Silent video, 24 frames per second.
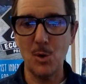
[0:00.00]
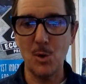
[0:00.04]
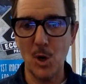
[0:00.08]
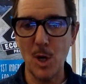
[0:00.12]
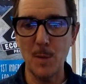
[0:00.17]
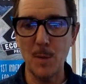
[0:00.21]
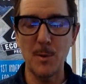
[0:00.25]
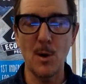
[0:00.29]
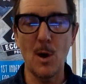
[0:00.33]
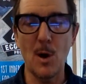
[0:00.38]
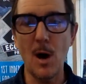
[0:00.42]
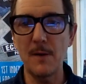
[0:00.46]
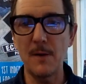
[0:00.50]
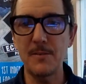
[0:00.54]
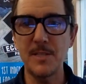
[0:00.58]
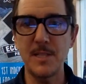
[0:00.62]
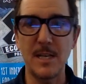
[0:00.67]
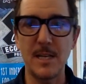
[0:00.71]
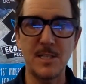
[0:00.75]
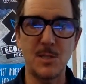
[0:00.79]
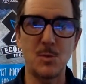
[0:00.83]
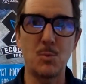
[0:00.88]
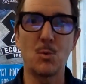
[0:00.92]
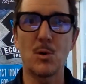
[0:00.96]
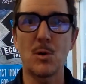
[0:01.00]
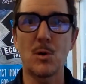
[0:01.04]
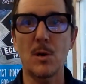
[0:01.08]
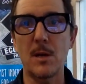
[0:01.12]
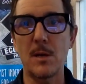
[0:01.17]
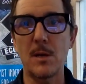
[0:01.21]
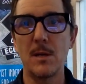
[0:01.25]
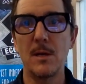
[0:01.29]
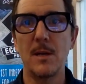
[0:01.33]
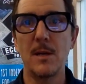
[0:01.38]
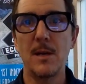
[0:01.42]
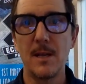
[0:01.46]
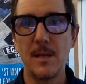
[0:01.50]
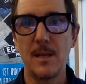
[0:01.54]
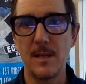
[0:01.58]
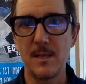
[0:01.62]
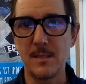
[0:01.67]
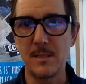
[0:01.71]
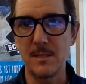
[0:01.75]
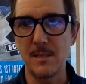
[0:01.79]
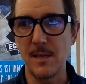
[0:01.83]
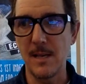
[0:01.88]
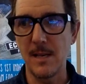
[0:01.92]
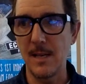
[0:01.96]
carbon offsets work,
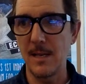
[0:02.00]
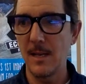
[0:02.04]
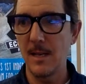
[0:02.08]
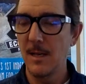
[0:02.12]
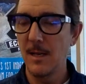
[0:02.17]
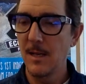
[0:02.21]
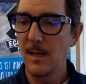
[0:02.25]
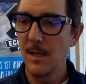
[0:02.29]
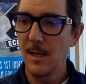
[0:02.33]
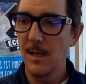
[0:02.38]
is that